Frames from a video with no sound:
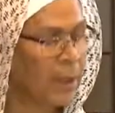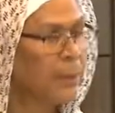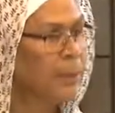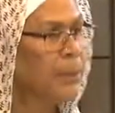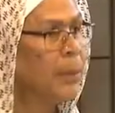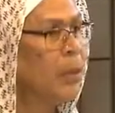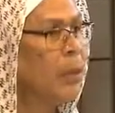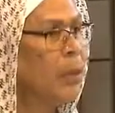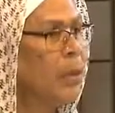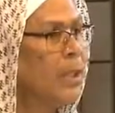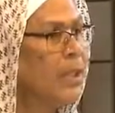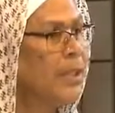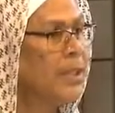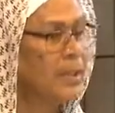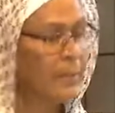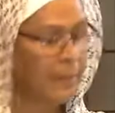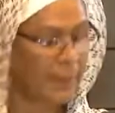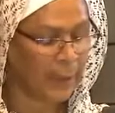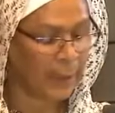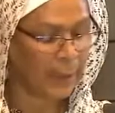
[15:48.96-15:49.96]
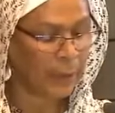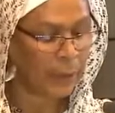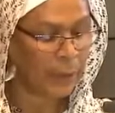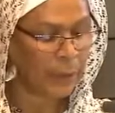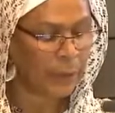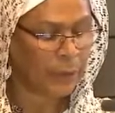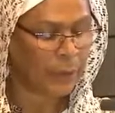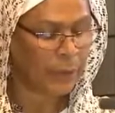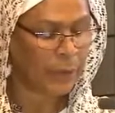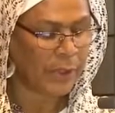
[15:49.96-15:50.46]
Pluralism
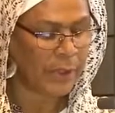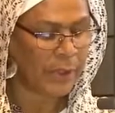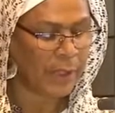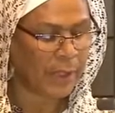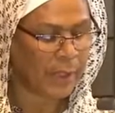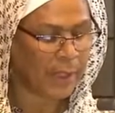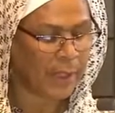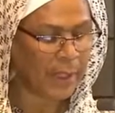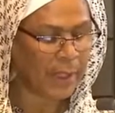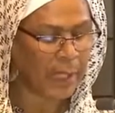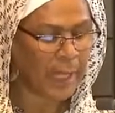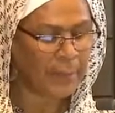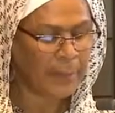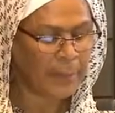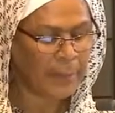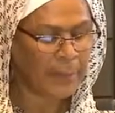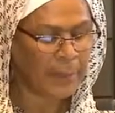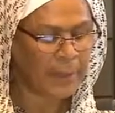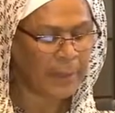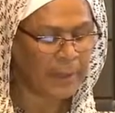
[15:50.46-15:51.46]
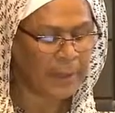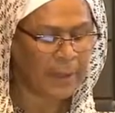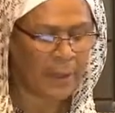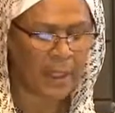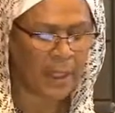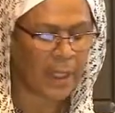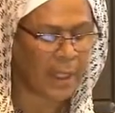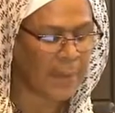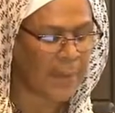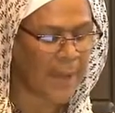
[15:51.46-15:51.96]
includes
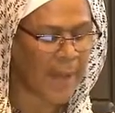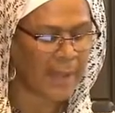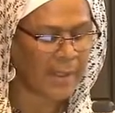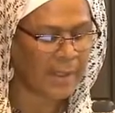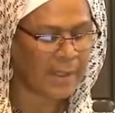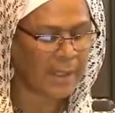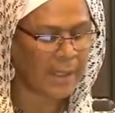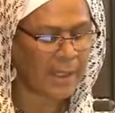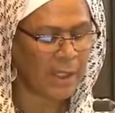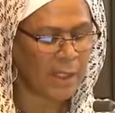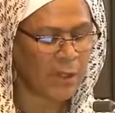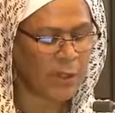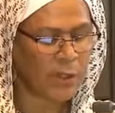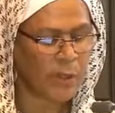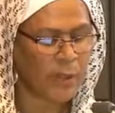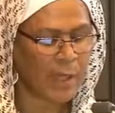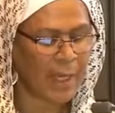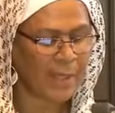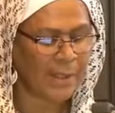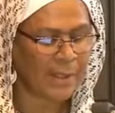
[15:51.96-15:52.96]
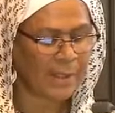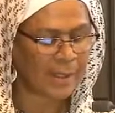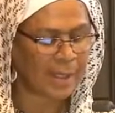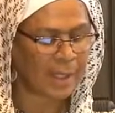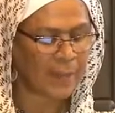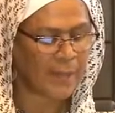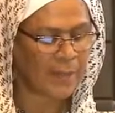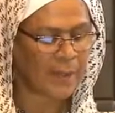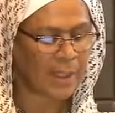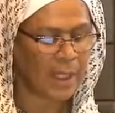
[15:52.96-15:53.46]
the capacity to
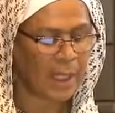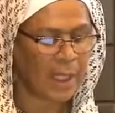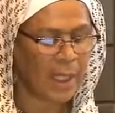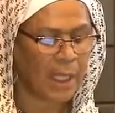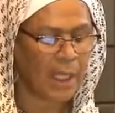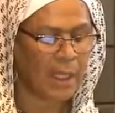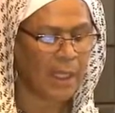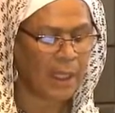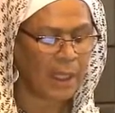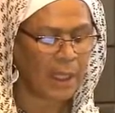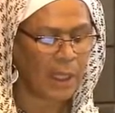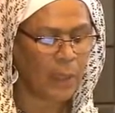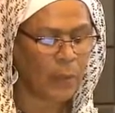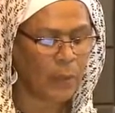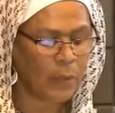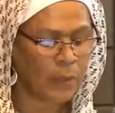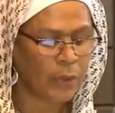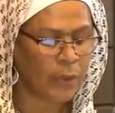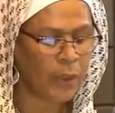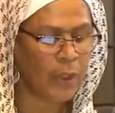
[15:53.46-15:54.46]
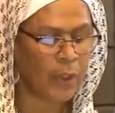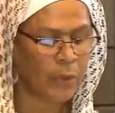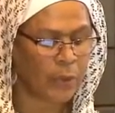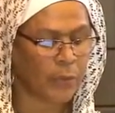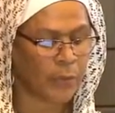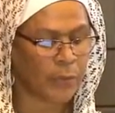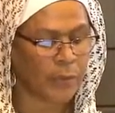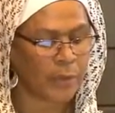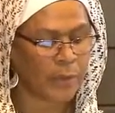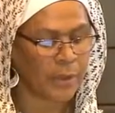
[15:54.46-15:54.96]
accept in equal
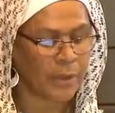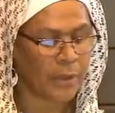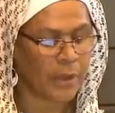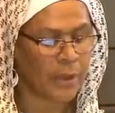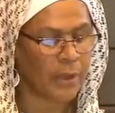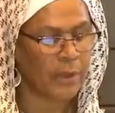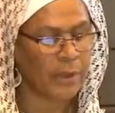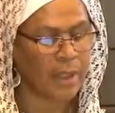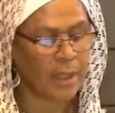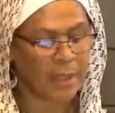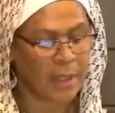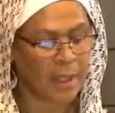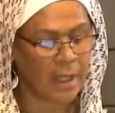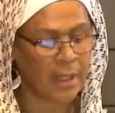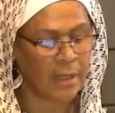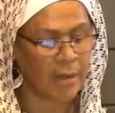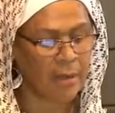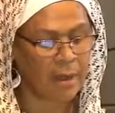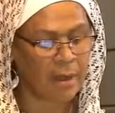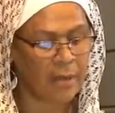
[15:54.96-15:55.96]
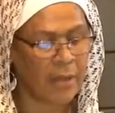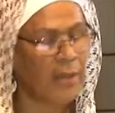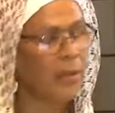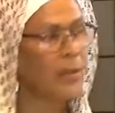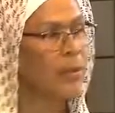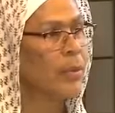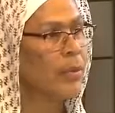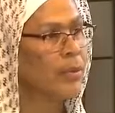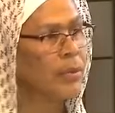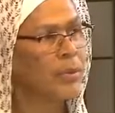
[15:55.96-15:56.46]
terms that there are
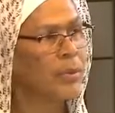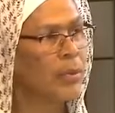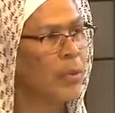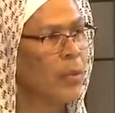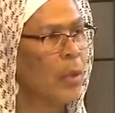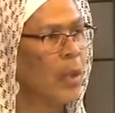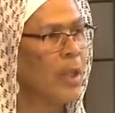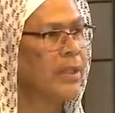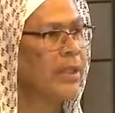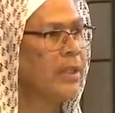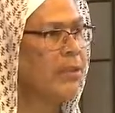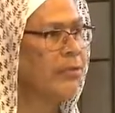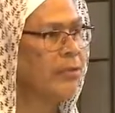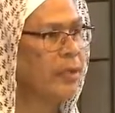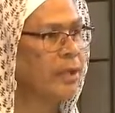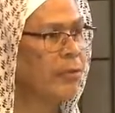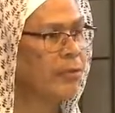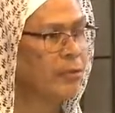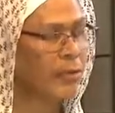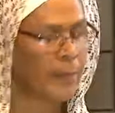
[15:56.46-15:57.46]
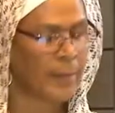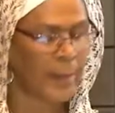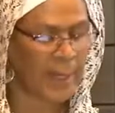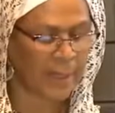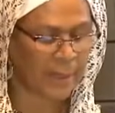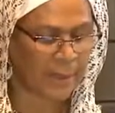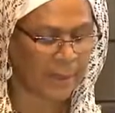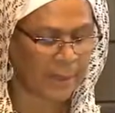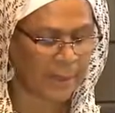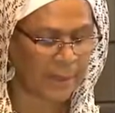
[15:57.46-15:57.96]
those who are different from
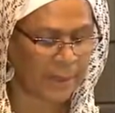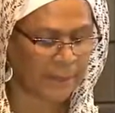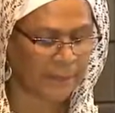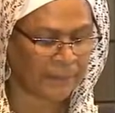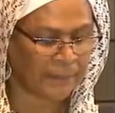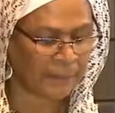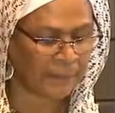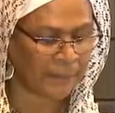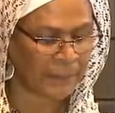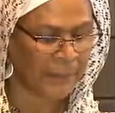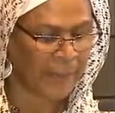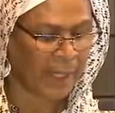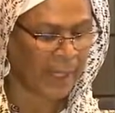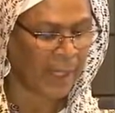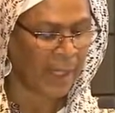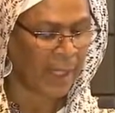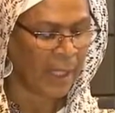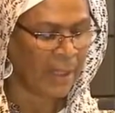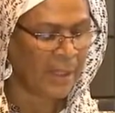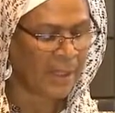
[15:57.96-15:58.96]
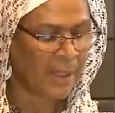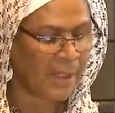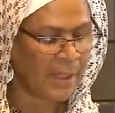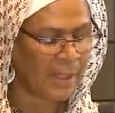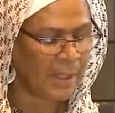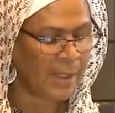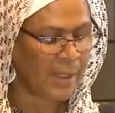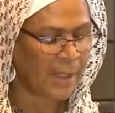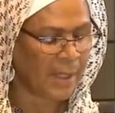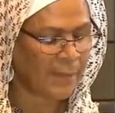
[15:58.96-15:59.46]
us. This
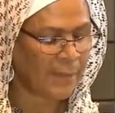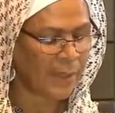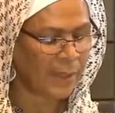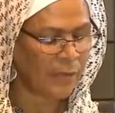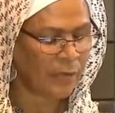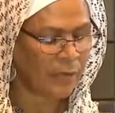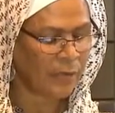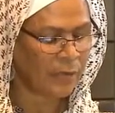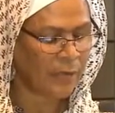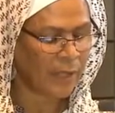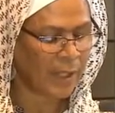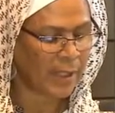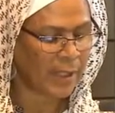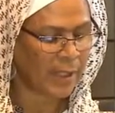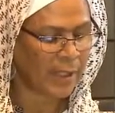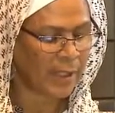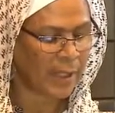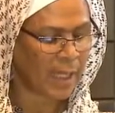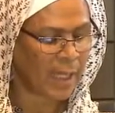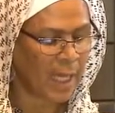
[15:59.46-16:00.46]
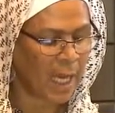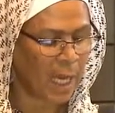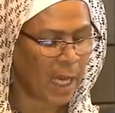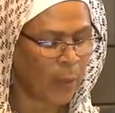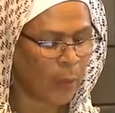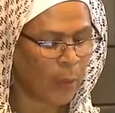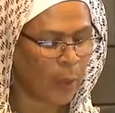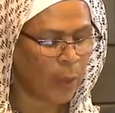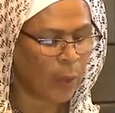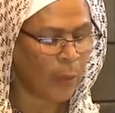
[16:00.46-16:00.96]
acceptance reflects
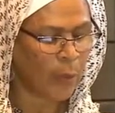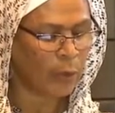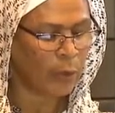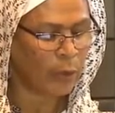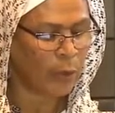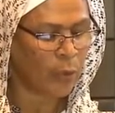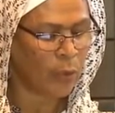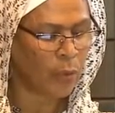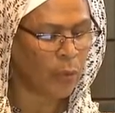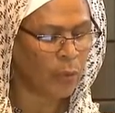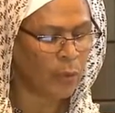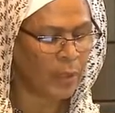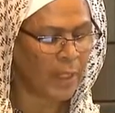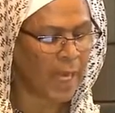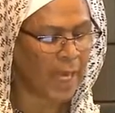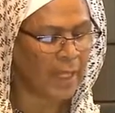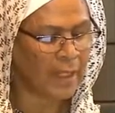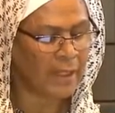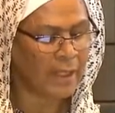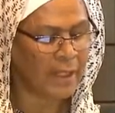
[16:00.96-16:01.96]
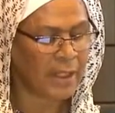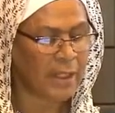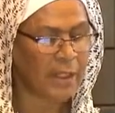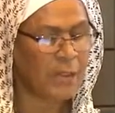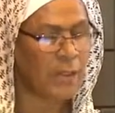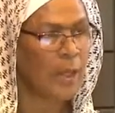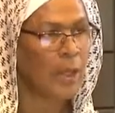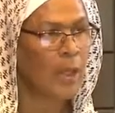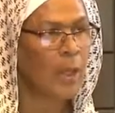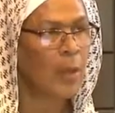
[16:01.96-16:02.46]
our own local realities